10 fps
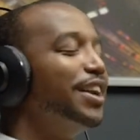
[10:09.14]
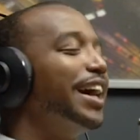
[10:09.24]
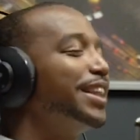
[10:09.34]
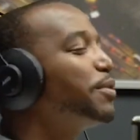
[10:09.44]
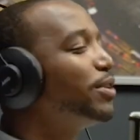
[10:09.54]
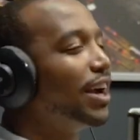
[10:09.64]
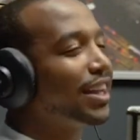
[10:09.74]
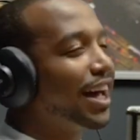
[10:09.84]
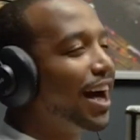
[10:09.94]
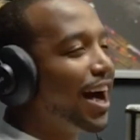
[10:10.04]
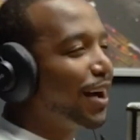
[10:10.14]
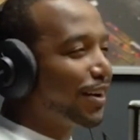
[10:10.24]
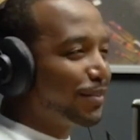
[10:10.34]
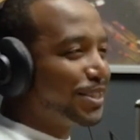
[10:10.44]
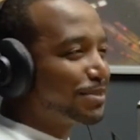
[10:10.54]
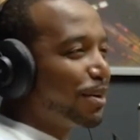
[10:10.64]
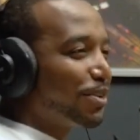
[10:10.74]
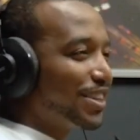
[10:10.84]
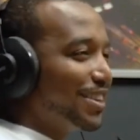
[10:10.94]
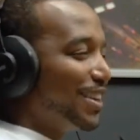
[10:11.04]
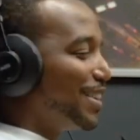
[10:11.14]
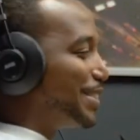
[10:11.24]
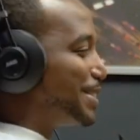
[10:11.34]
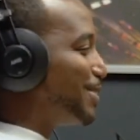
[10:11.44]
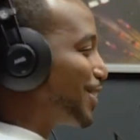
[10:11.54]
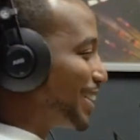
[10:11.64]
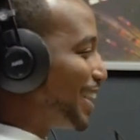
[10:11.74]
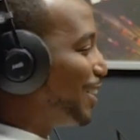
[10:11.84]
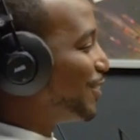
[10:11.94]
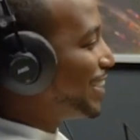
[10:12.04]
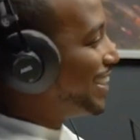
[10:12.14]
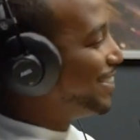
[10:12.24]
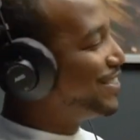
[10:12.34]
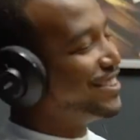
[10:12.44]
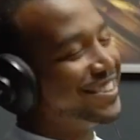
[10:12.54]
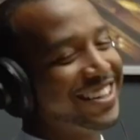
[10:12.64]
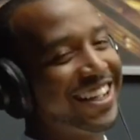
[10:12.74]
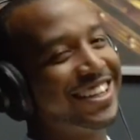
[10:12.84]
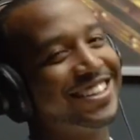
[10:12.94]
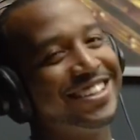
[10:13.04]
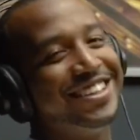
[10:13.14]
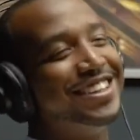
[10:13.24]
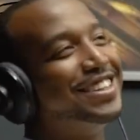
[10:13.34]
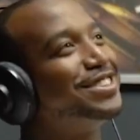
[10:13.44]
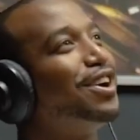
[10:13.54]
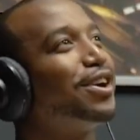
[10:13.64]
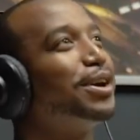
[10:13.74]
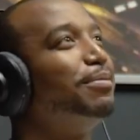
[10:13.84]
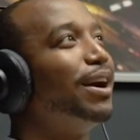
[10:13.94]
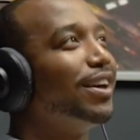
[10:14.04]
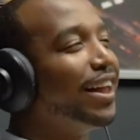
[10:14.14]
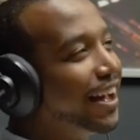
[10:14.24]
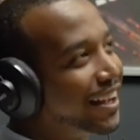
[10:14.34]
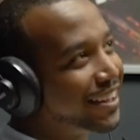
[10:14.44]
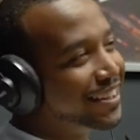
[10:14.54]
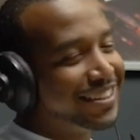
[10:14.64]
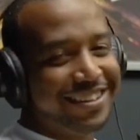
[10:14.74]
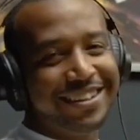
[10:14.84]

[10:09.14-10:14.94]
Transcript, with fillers: no, I think we were hella high. Like we smoked, we smoked a lot of weed, and we were like talking about like